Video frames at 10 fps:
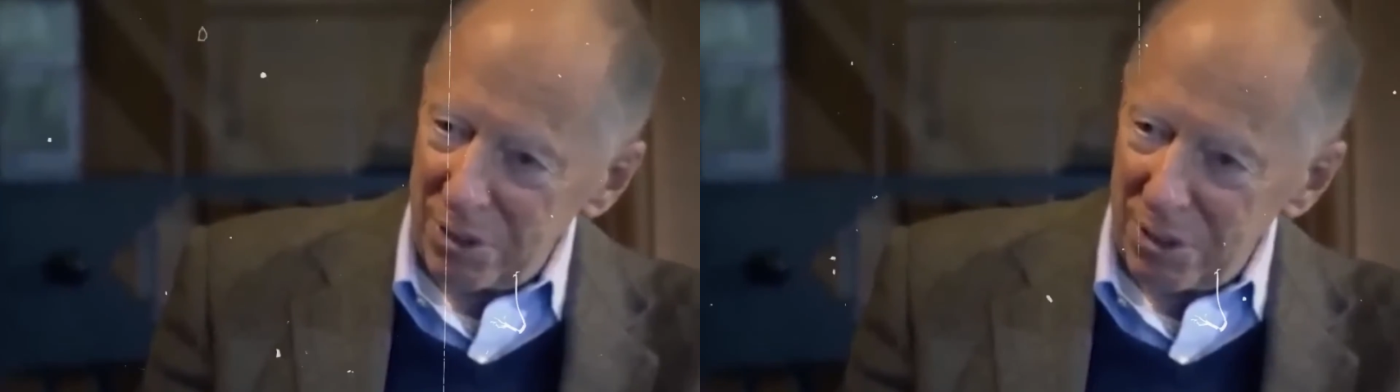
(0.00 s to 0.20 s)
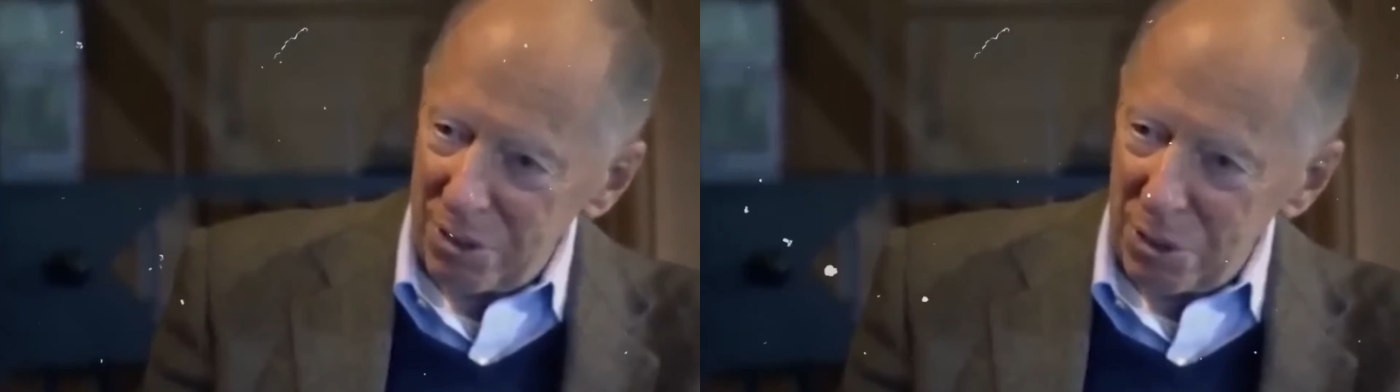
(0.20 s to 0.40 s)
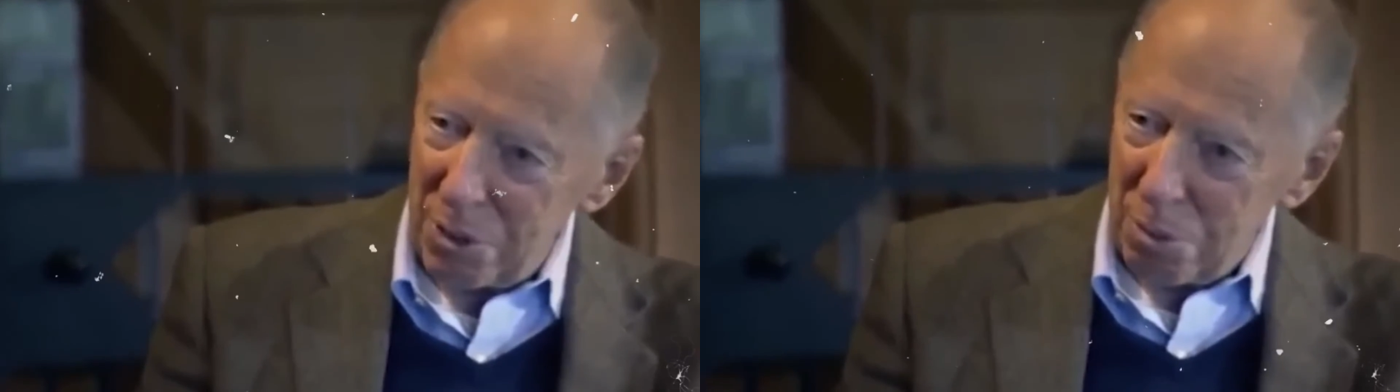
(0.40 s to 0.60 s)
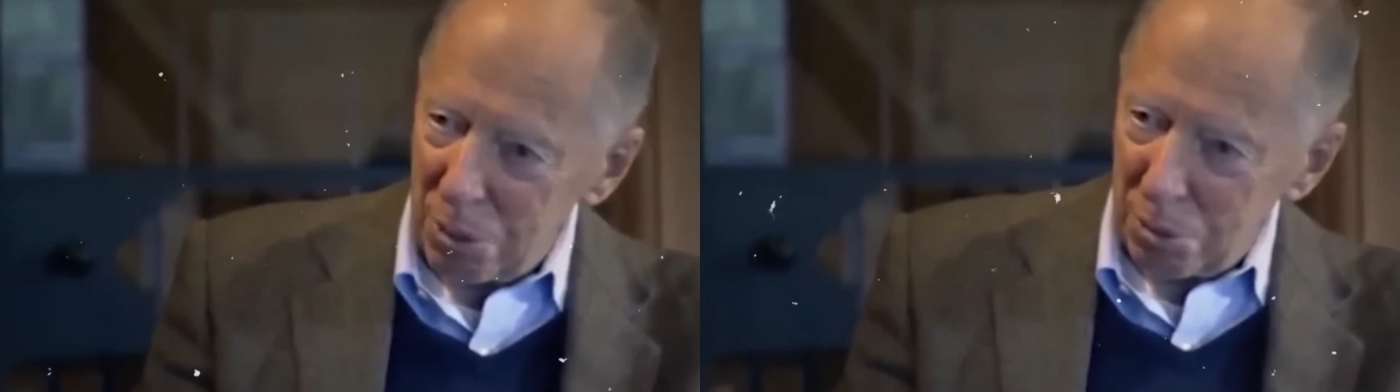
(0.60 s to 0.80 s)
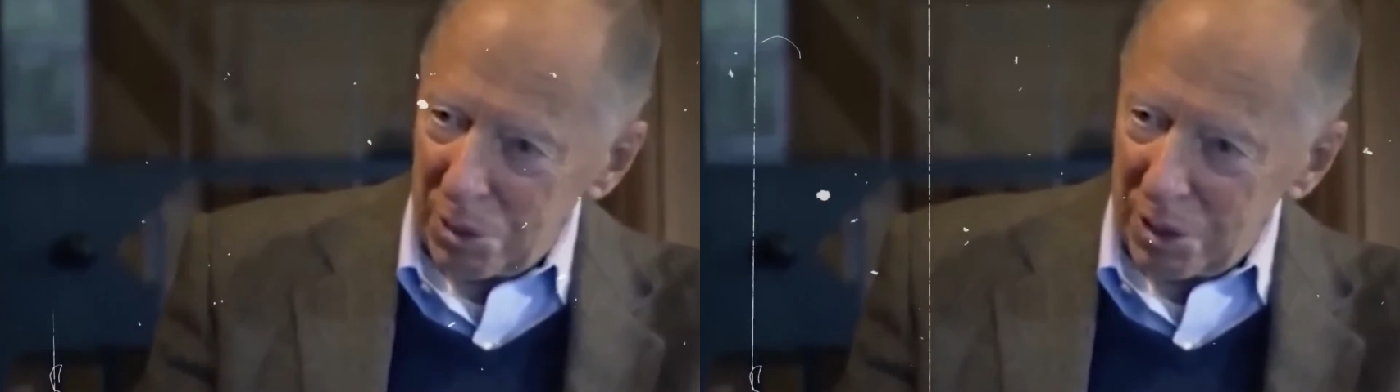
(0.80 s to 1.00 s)
the entire
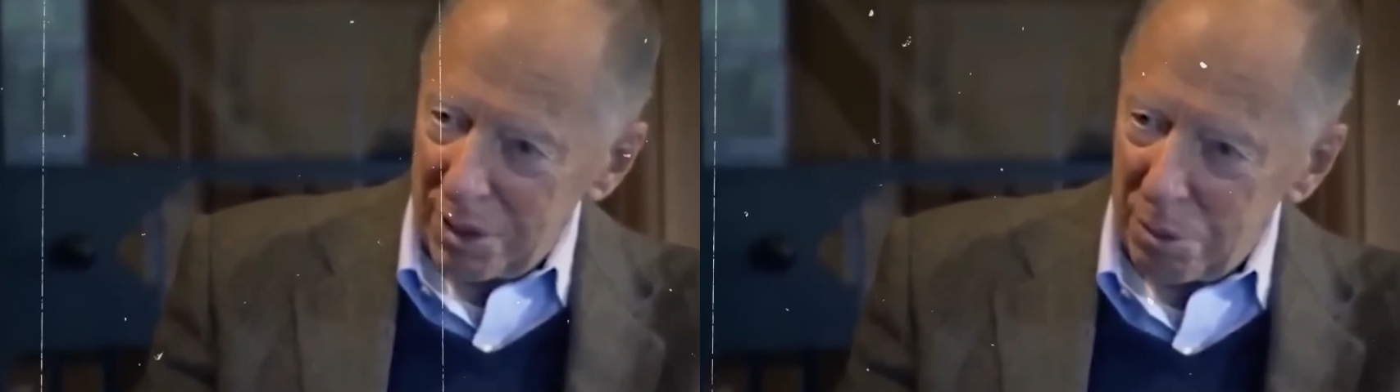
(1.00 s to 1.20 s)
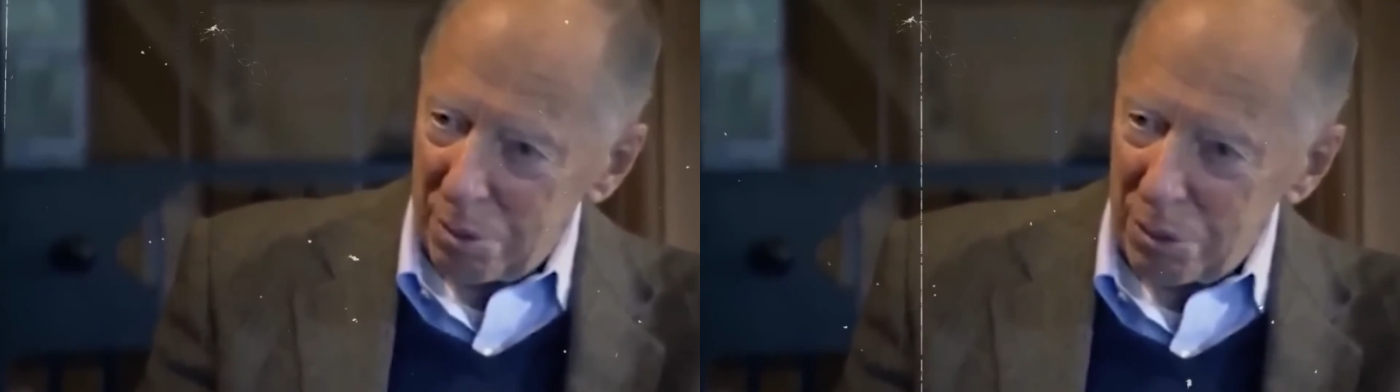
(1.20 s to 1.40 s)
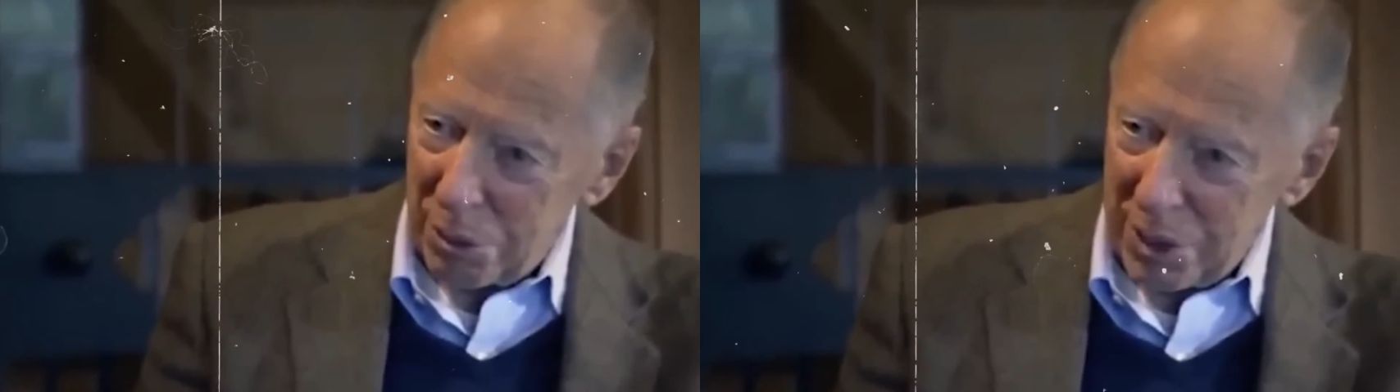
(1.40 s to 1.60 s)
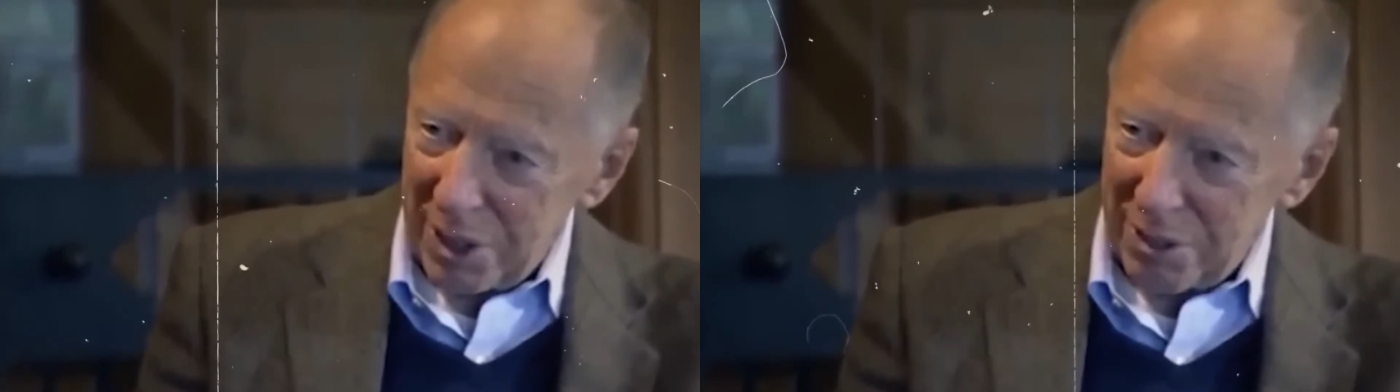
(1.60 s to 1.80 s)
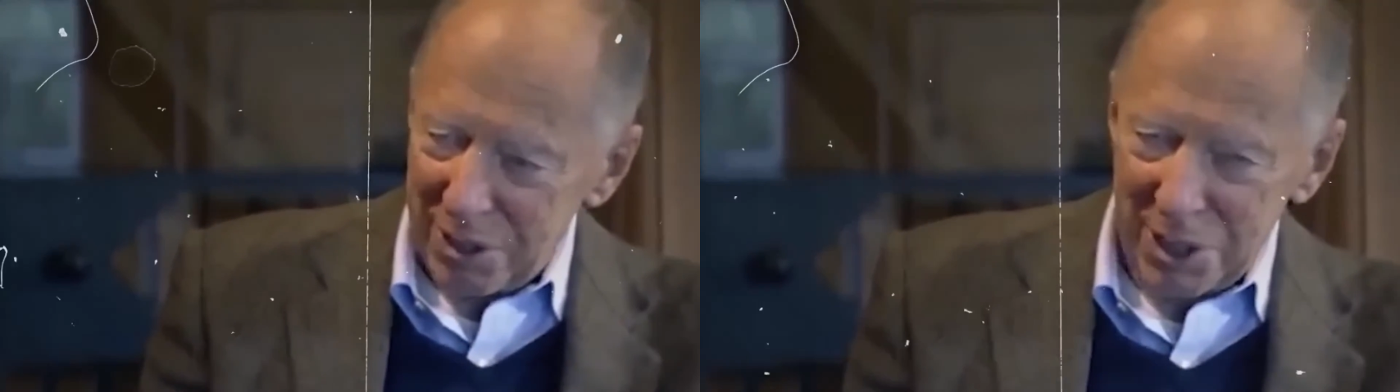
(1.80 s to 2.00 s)
world. It's like
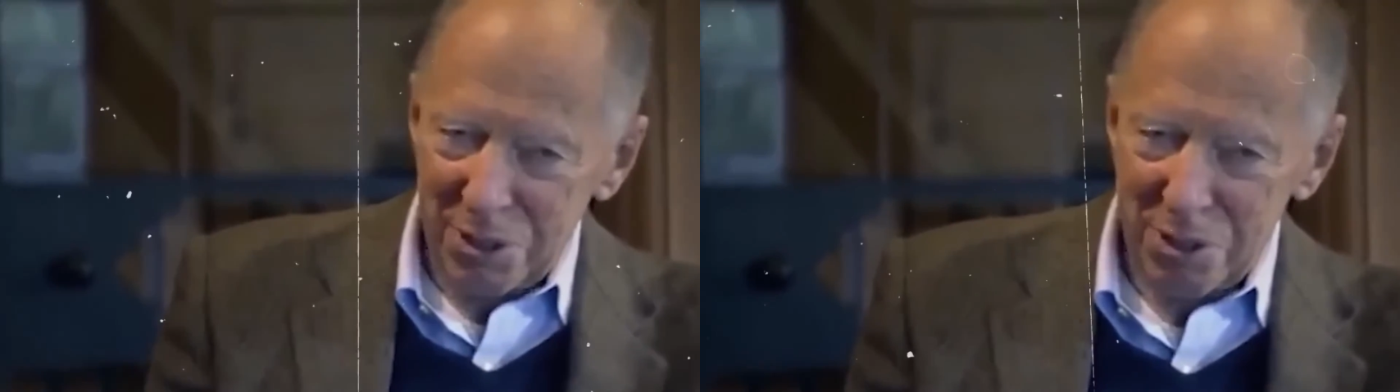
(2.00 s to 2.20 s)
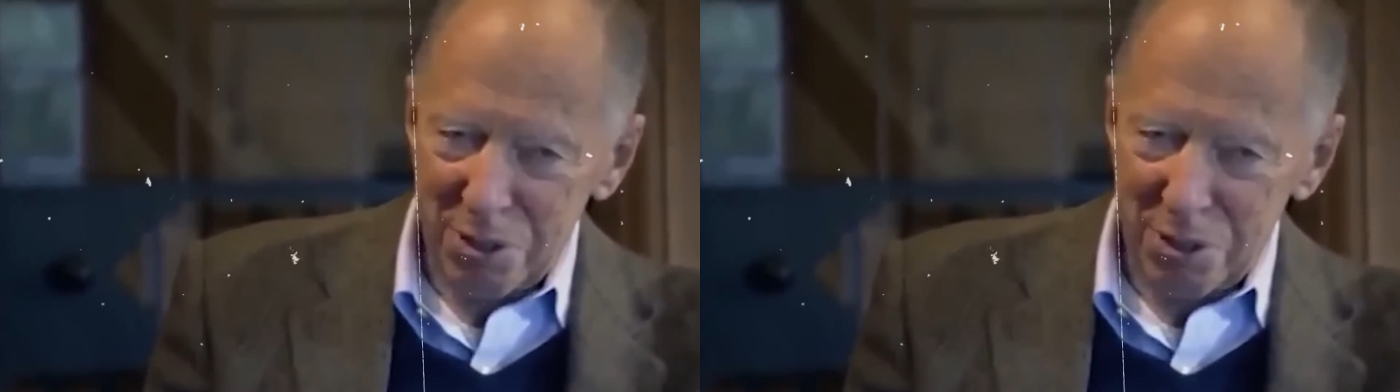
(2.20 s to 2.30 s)
something out of a